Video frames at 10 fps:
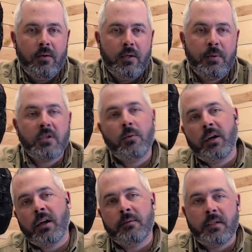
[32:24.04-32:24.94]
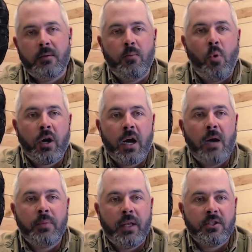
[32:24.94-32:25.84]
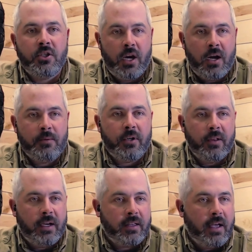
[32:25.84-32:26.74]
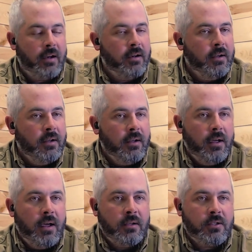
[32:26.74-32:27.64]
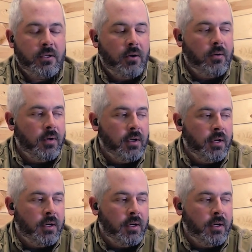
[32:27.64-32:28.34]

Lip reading: especially when it comes to more complex geometry like that. And so,